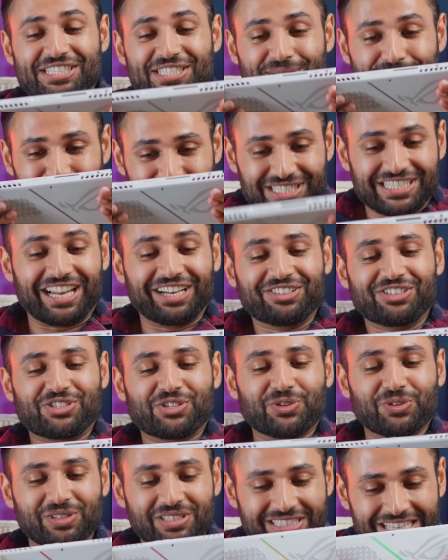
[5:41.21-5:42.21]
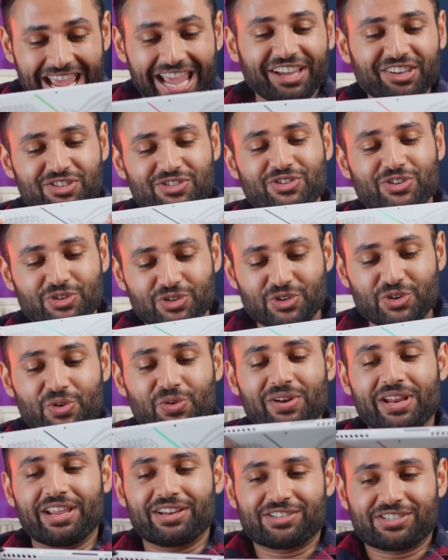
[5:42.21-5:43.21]
substantial, textured
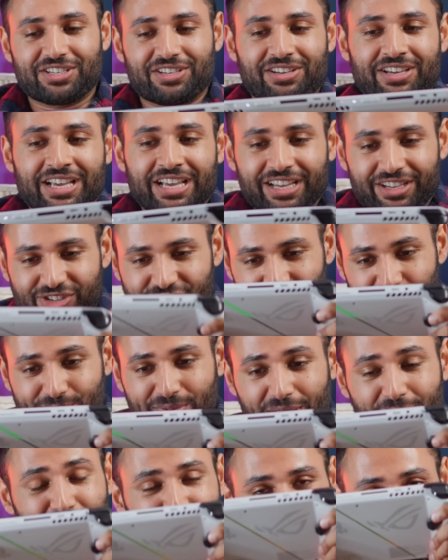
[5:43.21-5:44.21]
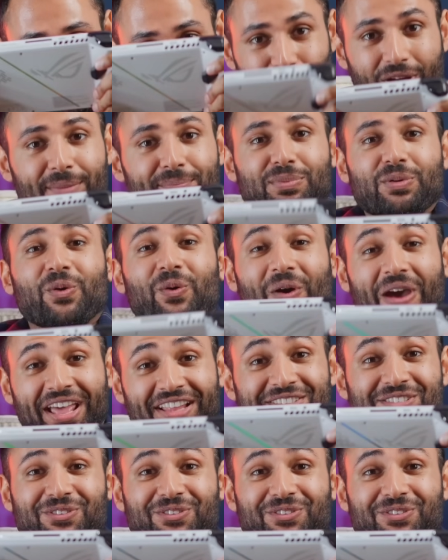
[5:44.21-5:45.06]
unit to just be able to wrap your hands